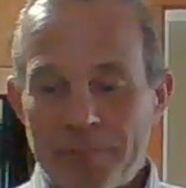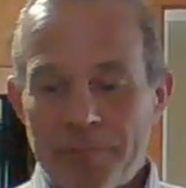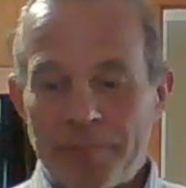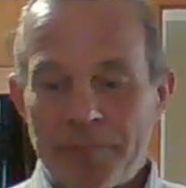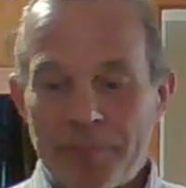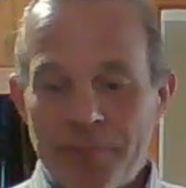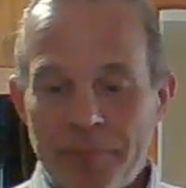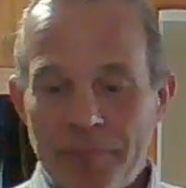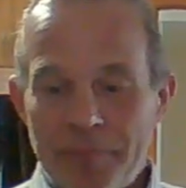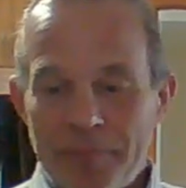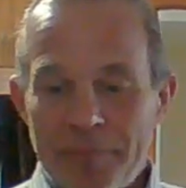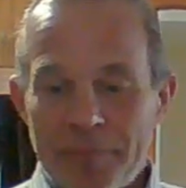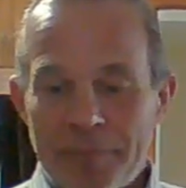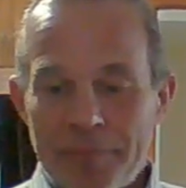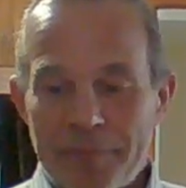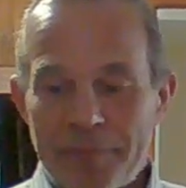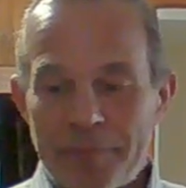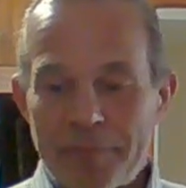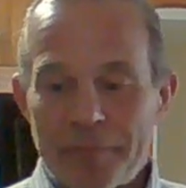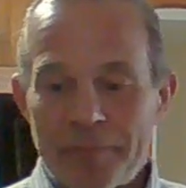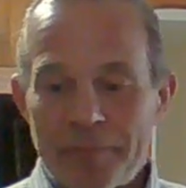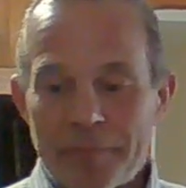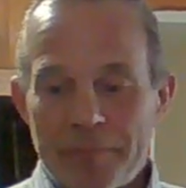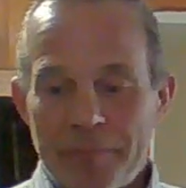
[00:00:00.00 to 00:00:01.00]

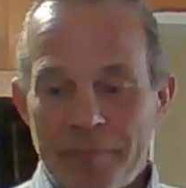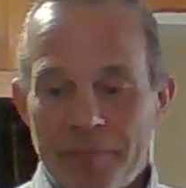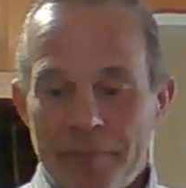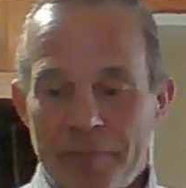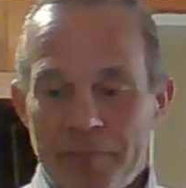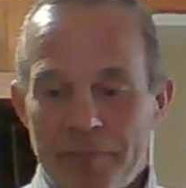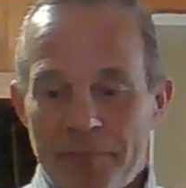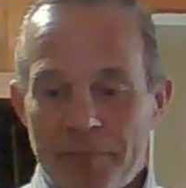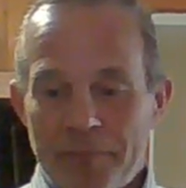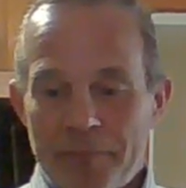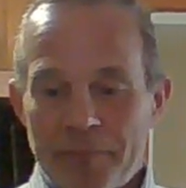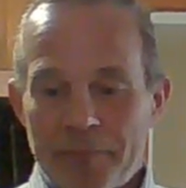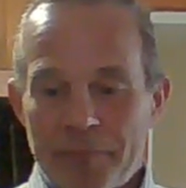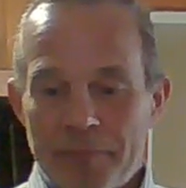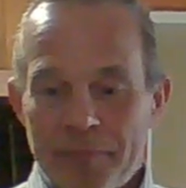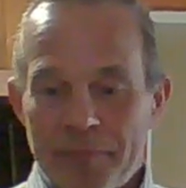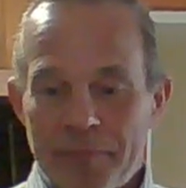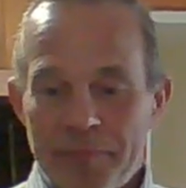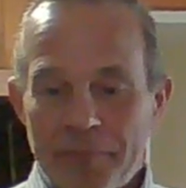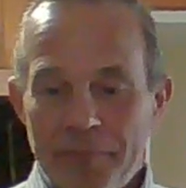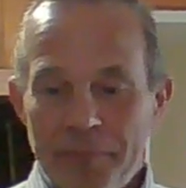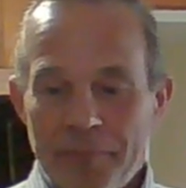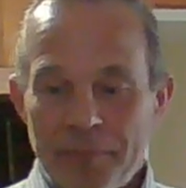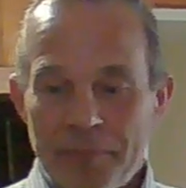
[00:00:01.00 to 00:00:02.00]

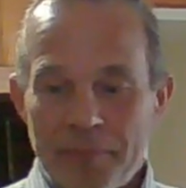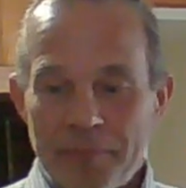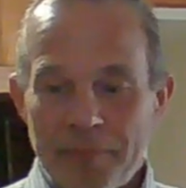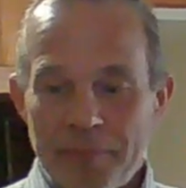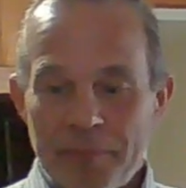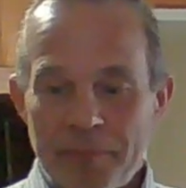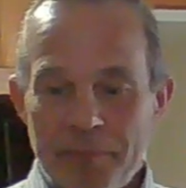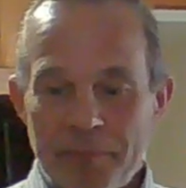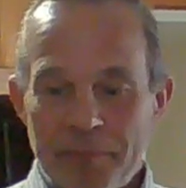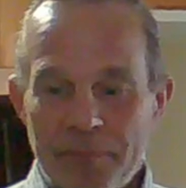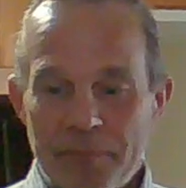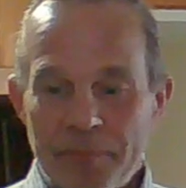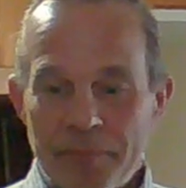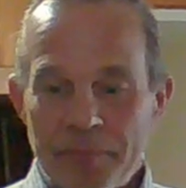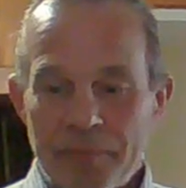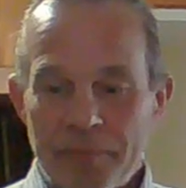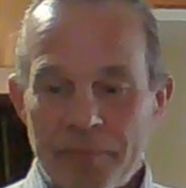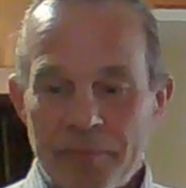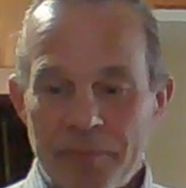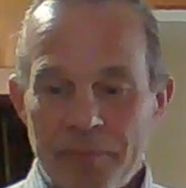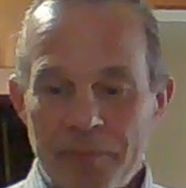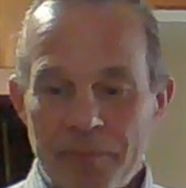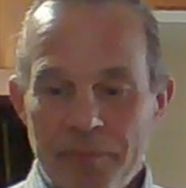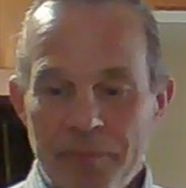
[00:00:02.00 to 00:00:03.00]

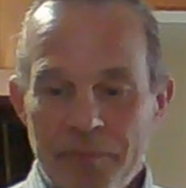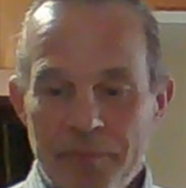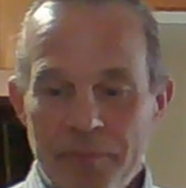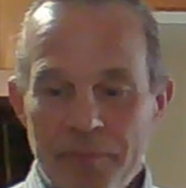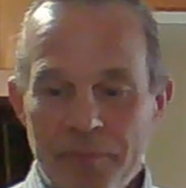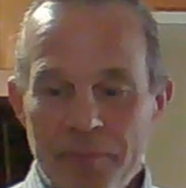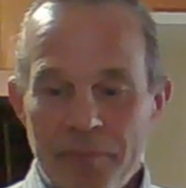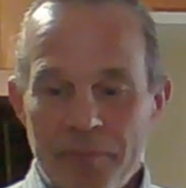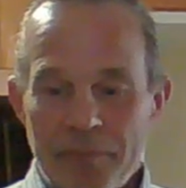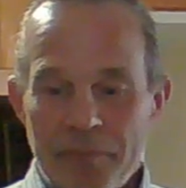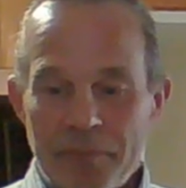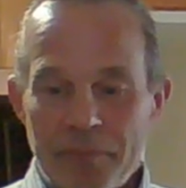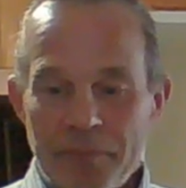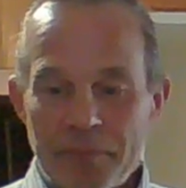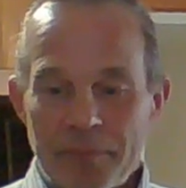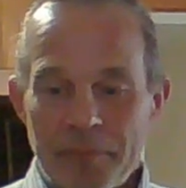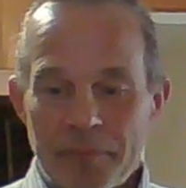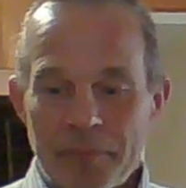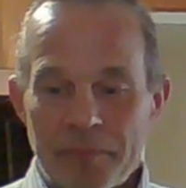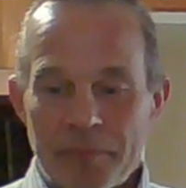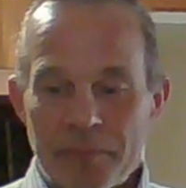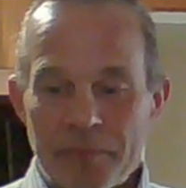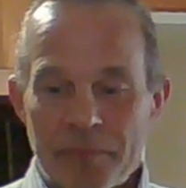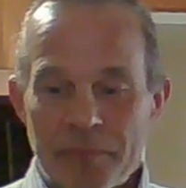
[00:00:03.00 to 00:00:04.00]

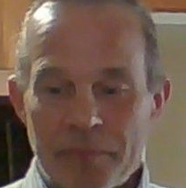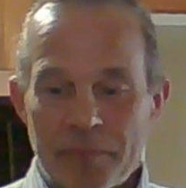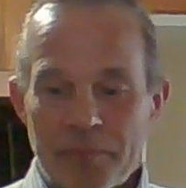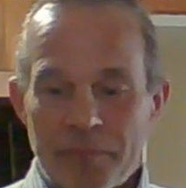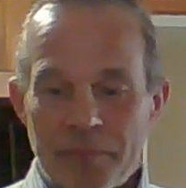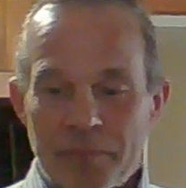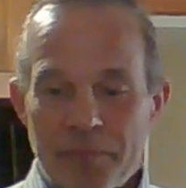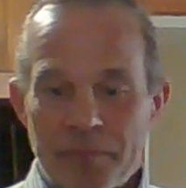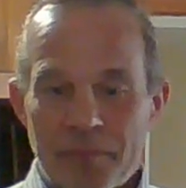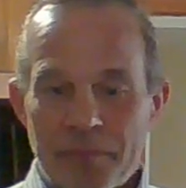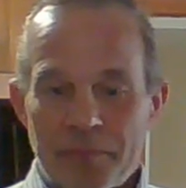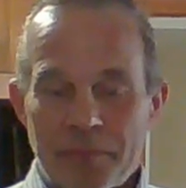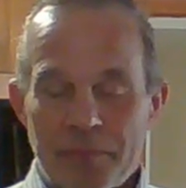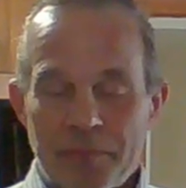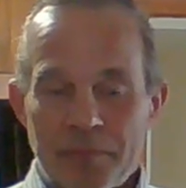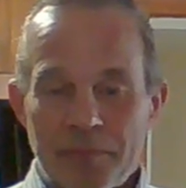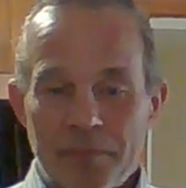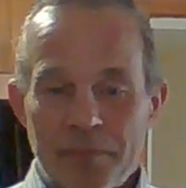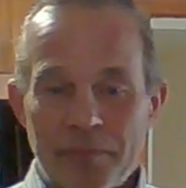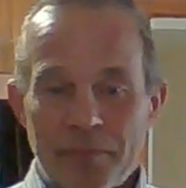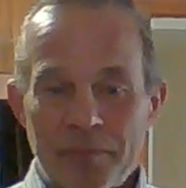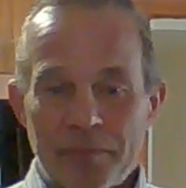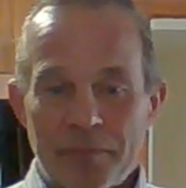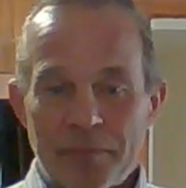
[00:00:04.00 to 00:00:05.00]

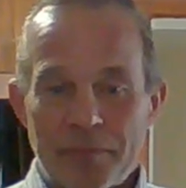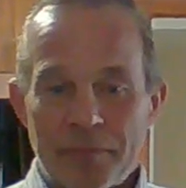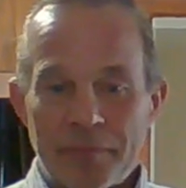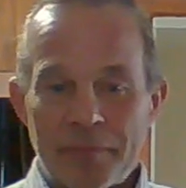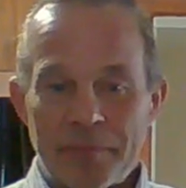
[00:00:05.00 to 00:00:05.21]
The person shown says nothing.